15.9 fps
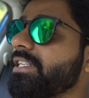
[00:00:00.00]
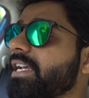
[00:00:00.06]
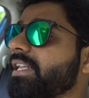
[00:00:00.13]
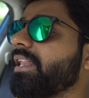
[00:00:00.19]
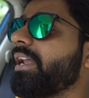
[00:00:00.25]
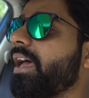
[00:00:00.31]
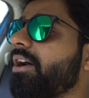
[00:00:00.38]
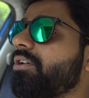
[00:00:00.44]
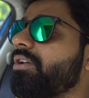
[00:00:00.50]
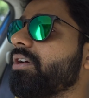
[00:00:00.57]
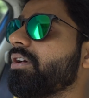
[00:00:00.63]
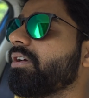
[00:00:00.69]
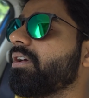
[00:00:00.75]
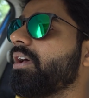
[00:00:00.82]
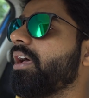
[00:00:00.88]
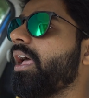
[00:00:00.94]
check that out,
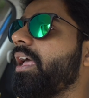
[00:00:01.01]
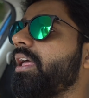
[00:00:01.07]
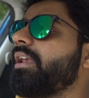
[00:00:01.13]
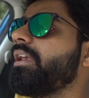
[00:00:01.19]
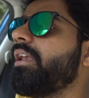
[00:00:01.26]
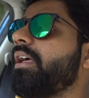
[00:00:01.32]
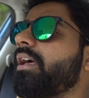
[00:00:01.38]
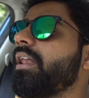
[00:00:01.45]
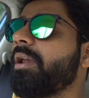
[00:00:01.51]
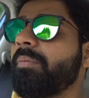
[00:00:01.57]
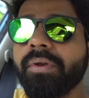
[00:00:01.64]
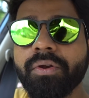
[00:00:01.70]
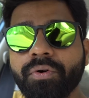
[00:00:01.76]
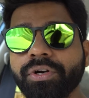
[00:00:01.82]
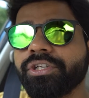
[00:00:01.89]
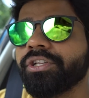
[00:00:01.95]
and let me
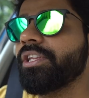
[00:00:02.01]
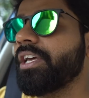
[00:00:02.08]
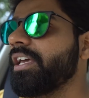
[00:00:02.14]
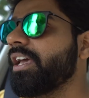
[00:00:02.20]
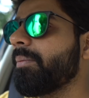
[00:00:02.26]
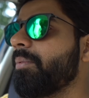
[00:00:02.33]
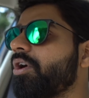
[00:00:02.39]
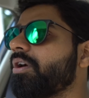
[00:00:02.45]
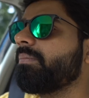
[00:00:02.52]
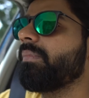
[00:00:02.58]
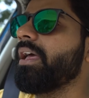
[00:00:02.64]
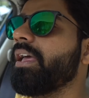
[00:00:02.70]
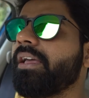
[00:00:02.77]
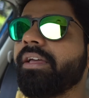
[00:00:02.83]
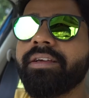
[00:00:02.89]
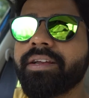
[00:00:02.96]
know what you think about
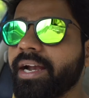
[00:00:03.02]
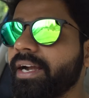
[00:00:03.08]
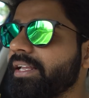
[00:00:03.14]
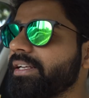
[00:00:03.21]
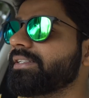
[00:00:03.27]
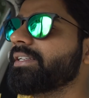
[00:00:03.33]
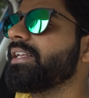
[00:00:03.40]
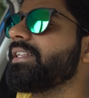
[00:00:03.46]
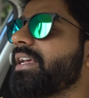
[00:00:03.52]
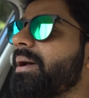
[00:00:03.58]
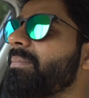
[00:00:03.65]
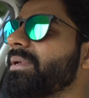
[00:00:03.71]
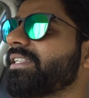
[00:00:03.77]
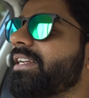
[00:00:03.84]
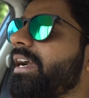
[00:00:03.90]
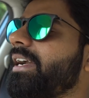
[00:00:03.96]
my writing skills. I
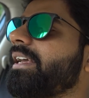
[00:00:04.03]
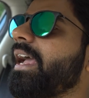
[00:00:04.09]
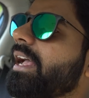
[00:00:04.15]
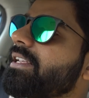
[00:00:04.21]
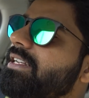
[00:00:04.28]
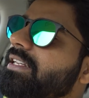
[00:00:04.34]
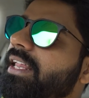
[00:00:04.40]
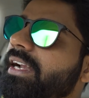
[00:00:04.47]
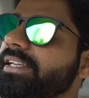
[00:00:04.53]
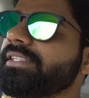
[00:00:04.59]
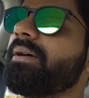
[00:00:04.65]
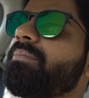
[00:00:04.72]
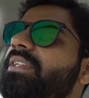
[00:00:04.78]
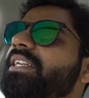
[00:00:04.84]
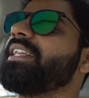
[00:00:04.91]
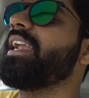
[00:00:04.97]
miss writing actually. That is
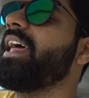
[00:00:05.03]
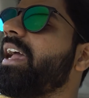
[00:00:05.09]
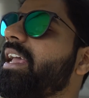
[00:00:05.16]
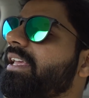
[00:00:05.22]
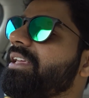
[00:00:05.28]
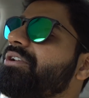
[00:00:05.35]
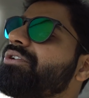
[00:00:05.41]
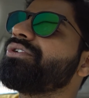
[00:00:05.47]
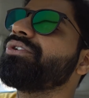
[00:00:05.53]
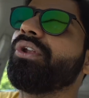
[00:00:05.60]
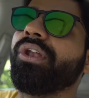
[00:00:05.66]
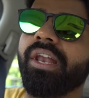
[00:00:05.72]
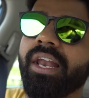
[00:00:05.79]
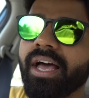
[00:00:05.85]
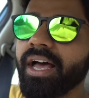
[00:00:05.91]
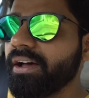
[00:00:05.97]
something that I used to
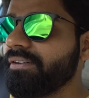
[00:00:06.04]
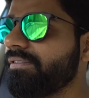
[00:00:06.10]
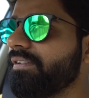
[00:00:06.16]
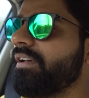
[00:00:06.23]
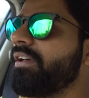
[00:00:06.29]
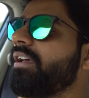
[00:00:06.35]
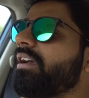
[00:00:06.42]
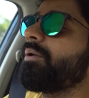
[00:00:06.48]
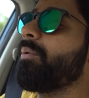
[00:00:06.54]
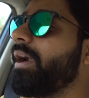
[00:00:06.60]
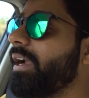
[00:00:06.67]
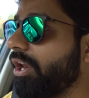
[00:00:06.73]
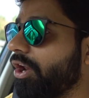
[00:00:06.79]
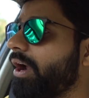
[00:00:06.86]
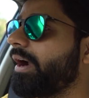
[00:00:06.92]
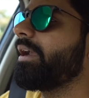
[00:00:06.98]
love quite
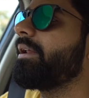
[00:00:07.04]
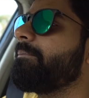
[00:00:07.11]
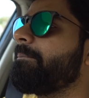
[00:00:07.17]
a lot.